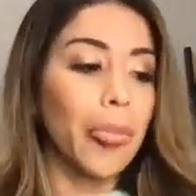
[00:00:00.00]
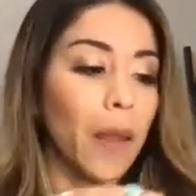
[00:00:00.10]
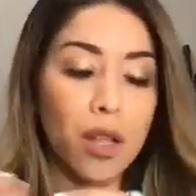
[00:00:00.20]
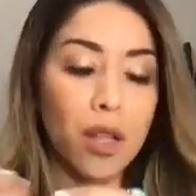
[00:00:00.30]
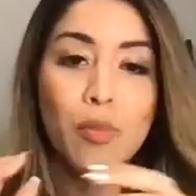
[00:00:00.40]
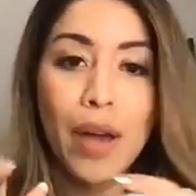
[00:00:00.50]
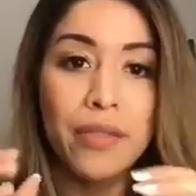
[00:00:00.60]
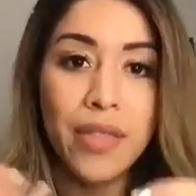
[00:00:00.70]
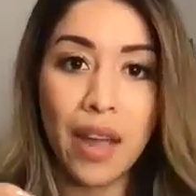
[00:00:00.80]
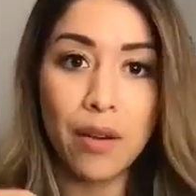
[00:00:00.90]
all
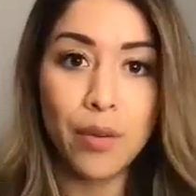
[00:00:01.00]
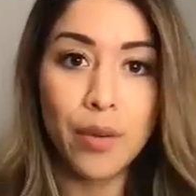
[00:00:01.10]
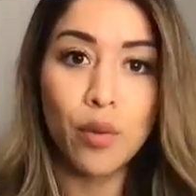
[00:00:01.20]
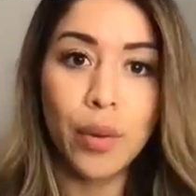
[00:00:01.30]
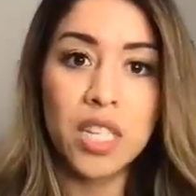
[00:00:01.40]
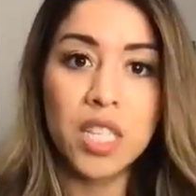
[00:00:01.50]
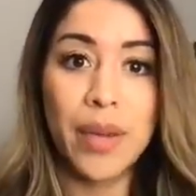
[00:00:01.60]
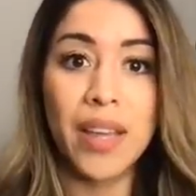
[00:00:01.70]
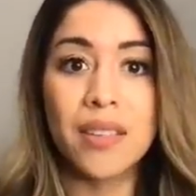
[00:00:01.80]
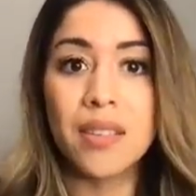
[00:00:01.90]
about that, right? We don't want to
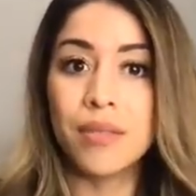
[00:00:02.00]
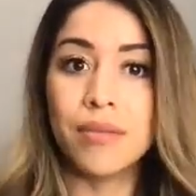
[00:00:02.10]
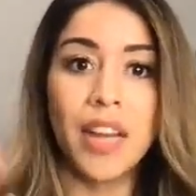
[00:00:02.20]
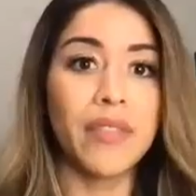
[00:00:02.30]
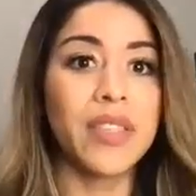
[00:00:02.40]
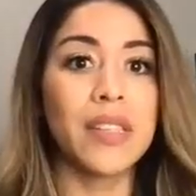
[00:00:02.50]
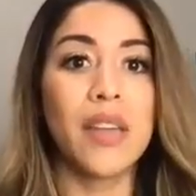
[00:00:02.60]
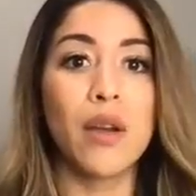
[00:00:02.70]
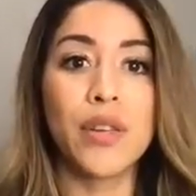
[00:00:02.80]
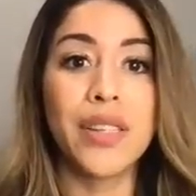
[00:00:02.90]
spend 5-6
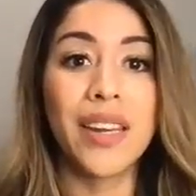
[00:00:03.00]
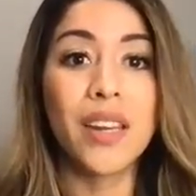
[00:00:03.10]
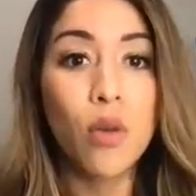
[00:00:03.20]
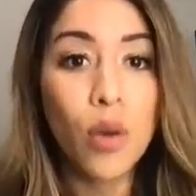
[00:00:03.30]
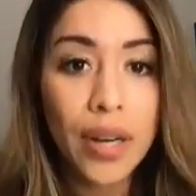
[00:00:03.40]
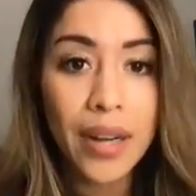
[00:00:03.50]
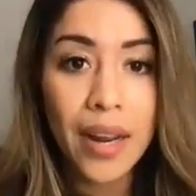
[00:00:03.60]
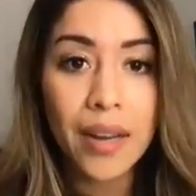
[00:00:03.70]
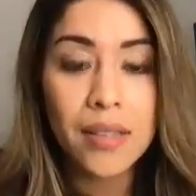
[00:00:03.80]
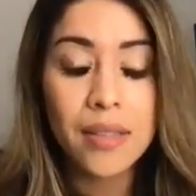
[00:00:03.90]
hours getting
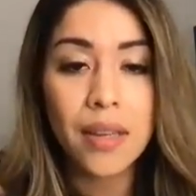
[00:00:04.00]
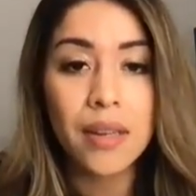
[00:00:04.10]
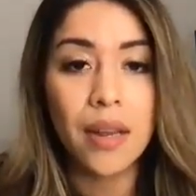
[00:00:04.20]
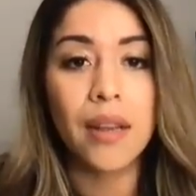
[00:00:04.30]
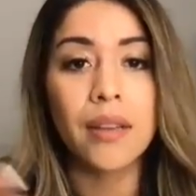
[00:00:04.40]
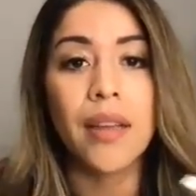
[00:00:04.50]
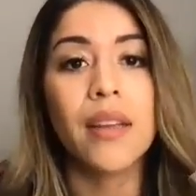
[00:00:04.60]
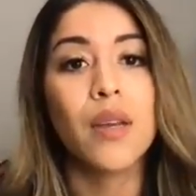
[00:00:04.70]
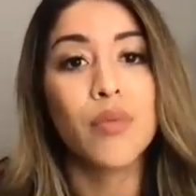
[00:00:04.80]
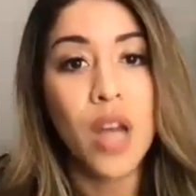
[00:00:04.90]
organized and not
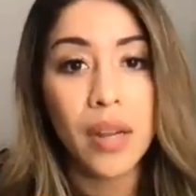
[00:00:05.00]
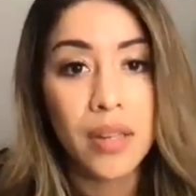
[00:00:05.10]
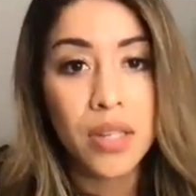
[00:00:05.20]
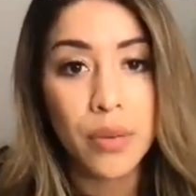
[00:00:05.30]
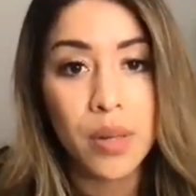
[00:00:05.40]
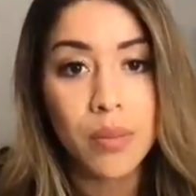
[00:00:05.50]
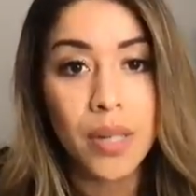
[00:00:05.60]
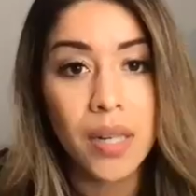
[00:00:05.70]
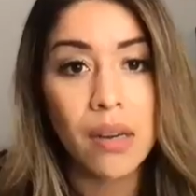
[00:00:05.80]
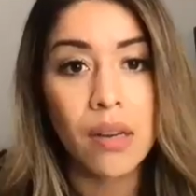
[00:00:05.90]
end up talking to
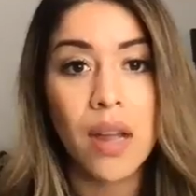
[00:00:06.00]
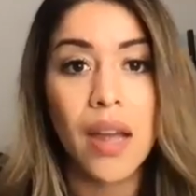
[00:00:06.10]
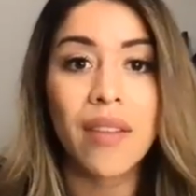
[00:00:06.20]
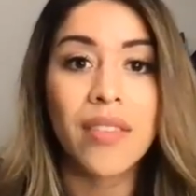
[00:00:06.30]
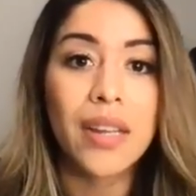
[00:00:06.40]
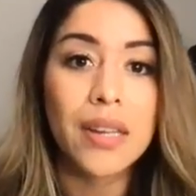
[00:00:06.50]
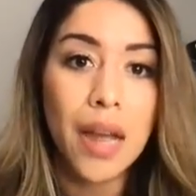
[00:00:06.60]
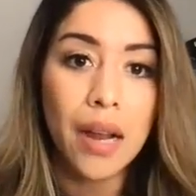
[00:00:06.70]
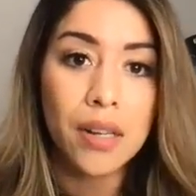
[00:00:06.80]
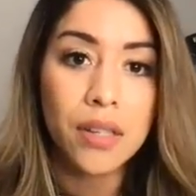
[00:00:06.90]
anybody or not having any
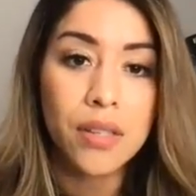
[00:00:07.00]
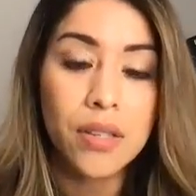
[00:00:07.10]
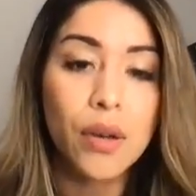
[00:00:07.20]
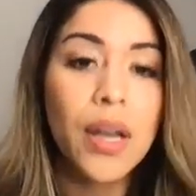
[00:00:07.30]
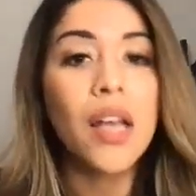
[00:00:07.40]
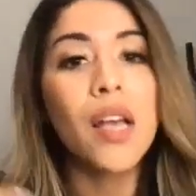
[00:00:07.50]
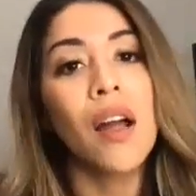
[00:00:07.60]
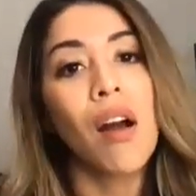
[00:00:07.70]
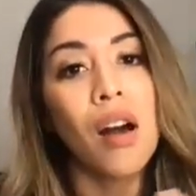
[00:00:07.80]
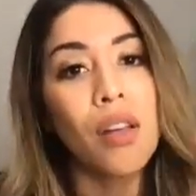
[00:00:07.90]
action. So
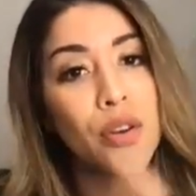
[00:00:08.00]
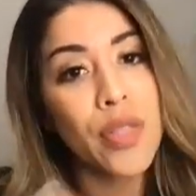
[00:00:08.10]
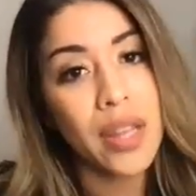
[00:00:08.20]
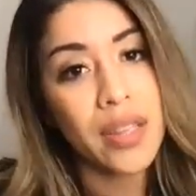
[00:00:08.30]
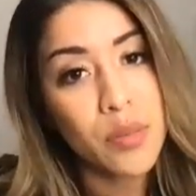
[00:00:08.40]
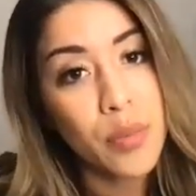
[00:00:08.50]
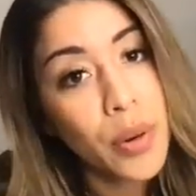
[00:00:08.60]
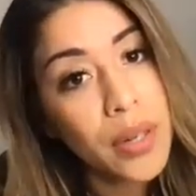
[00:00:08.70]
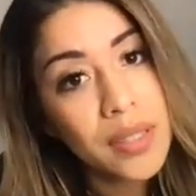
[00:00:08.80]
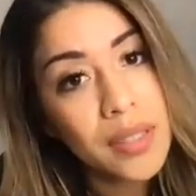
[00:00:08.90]
although that's
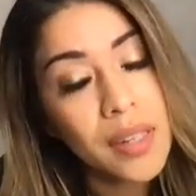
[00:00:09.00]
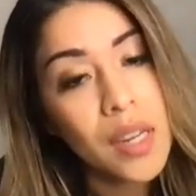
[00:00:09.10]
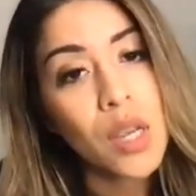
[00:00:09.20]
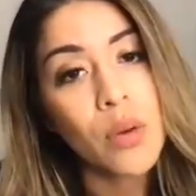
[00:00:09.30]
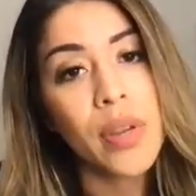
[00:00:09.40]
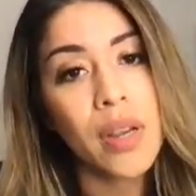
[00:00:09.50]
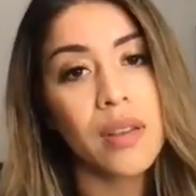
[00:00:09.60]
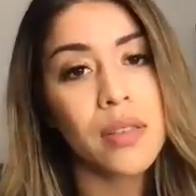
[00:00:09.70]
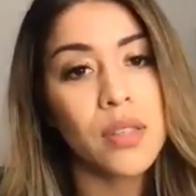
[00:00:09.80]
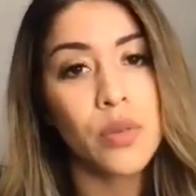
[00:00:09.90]
important, we
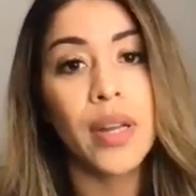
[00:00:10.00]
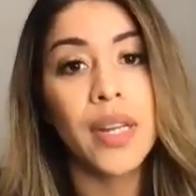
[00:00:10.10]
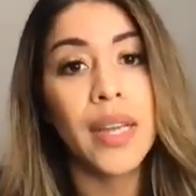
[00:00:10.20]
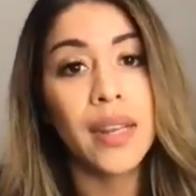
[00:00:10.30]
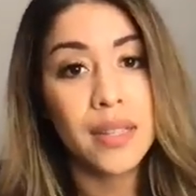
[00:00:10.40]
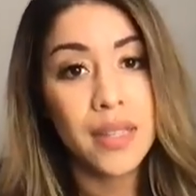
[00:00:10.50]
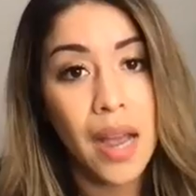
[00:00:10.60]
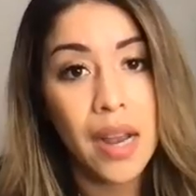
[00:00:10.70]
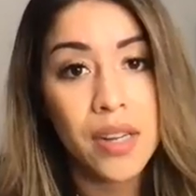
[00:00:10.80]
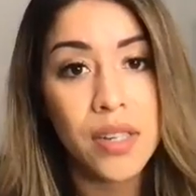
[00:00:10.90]
also want to get into
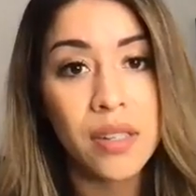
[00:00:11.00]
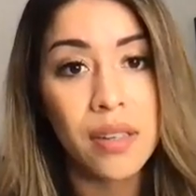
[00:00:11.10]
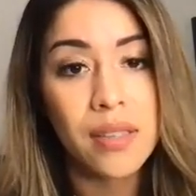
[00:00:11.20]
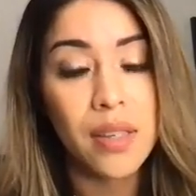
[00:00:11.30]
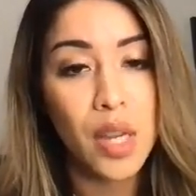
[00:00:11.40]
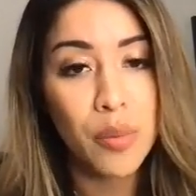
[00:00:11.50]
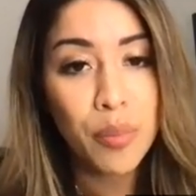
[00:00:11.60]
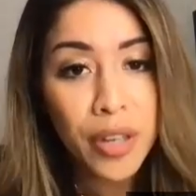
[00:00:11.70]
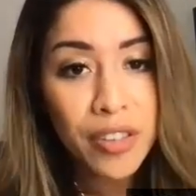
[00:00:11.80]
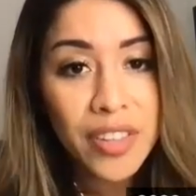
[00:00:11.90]
action because
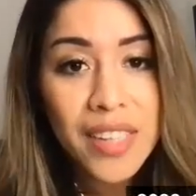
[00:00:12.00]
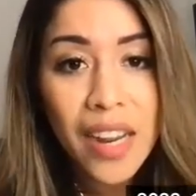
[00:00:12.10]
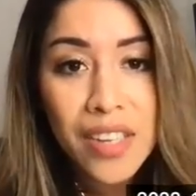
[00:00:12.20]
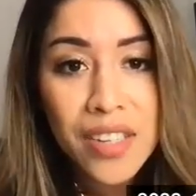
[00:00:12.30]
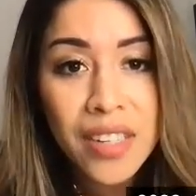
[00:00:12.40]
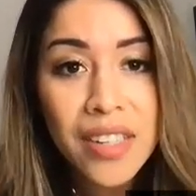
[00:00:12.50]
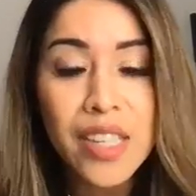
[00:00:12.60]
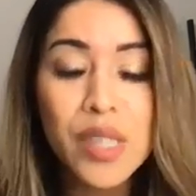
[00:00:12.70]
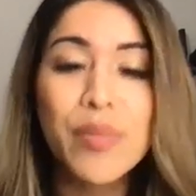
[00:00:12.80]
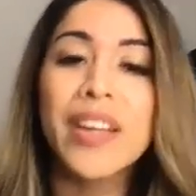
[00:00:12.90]
imperfect action
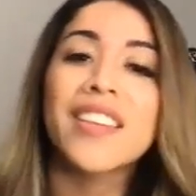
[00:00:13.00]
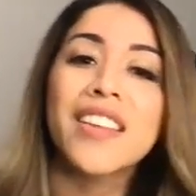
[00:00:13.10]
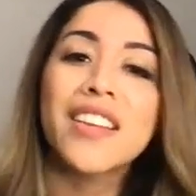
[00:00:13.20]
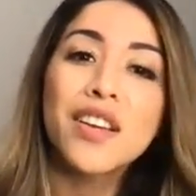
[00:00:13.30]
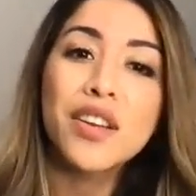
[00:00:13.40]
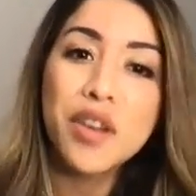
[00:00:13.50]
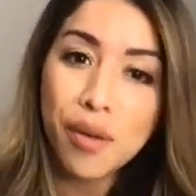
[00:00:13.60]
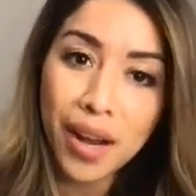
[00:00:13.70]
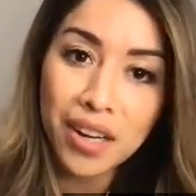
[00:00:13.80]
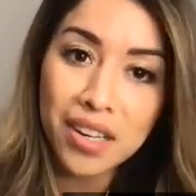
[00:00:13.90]
is better than
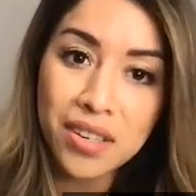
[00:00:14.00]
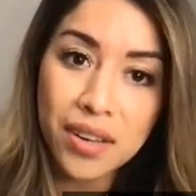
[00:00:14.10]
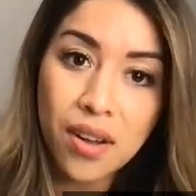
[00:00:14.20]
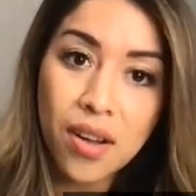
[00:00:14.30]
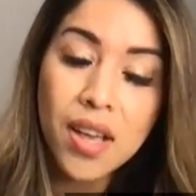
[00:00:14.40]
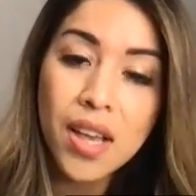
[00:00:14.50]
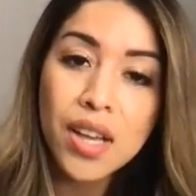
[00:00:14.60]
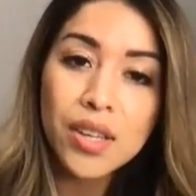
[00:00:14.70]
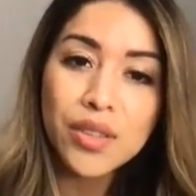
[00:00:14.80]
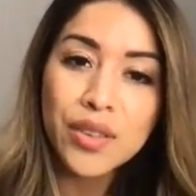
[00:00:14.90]
no action at all.
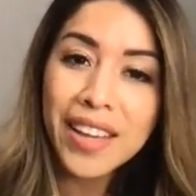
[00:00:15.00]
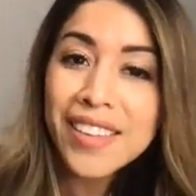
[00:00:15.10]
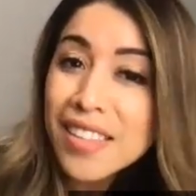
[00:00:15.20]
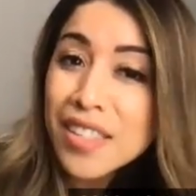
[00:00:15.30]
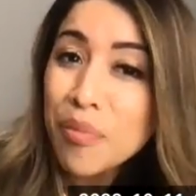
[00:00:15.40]
So yes, that's